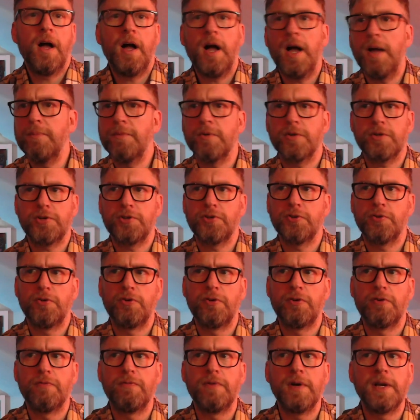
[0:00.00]
I'm not
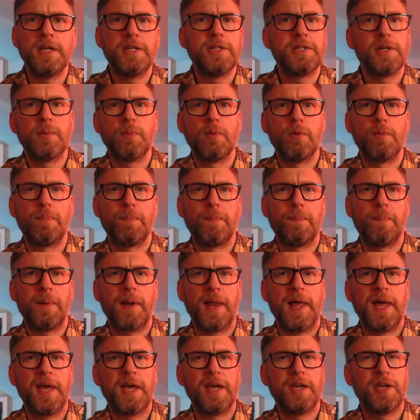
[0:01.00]
sure religion will
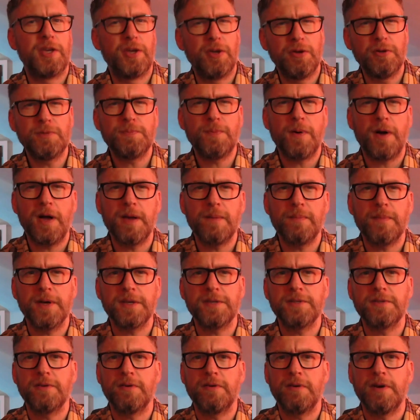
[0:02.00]
play a huge part in
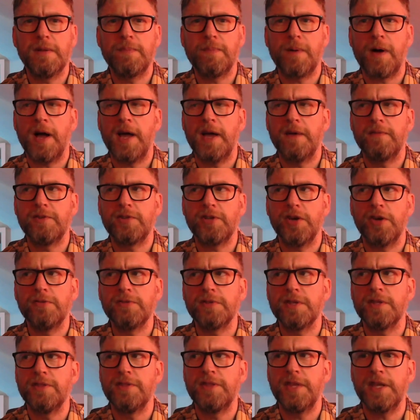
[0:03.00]
my story, but I have
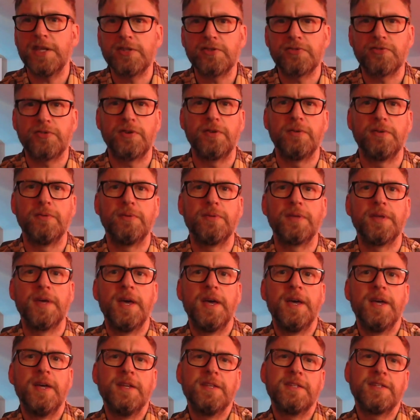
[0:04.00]
chosen this truth
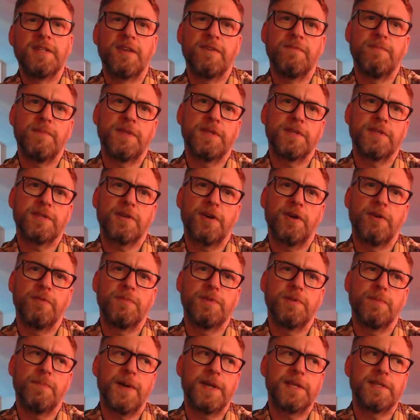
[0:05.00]
to give me the
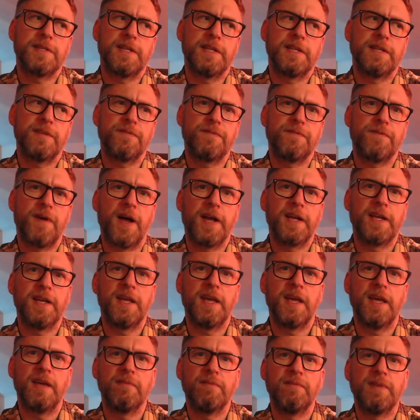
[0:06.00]
scope to basically
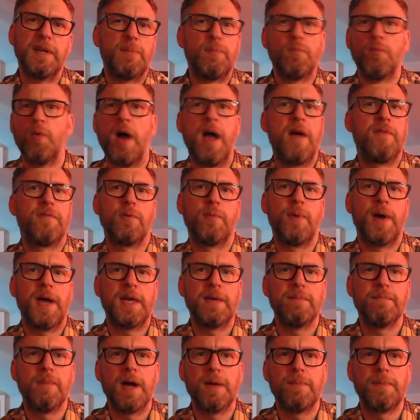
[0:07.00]
define it in whatever
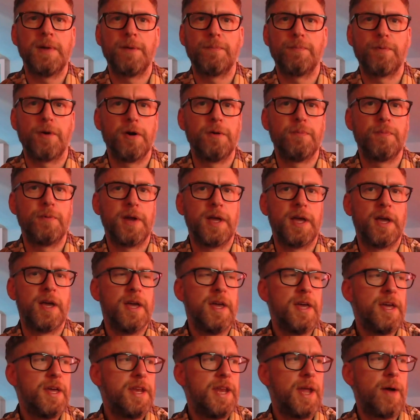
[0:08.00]
way it might be
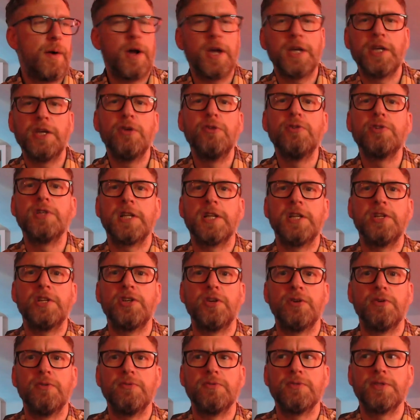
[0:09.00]
appropriate. Now, I usually
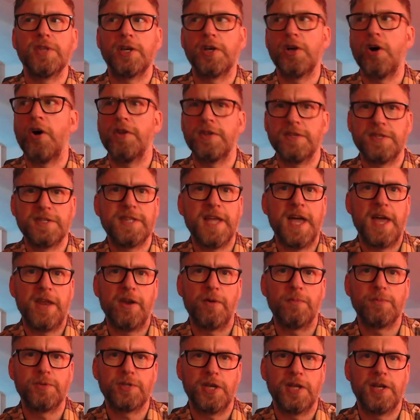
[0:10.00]
choose the God is
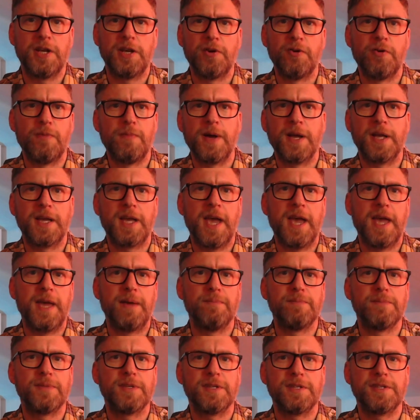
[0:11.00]
dead option in all my
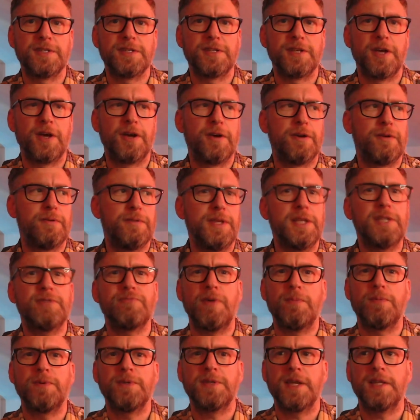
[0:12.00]
games, so
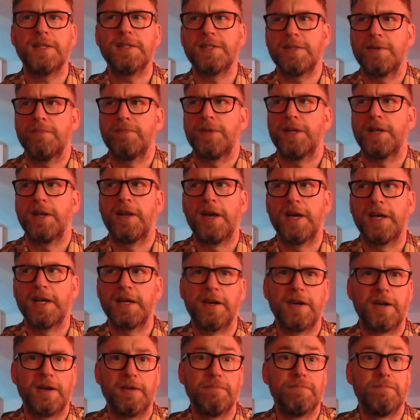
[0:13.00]
this represents something
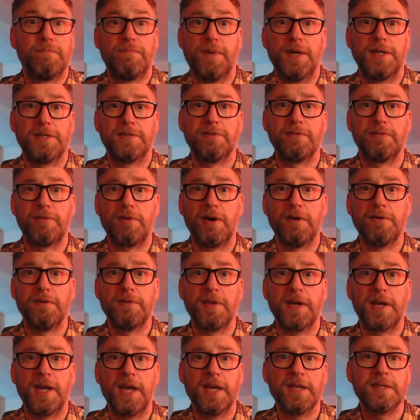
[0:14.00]
like, I don't know, personal
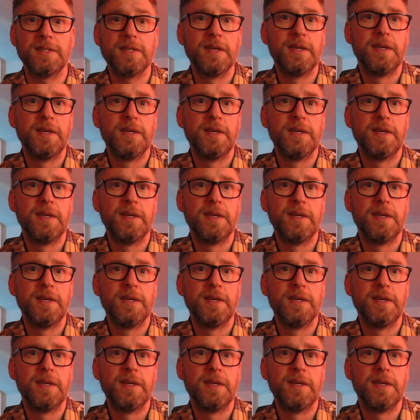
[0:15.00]
growth, I guess.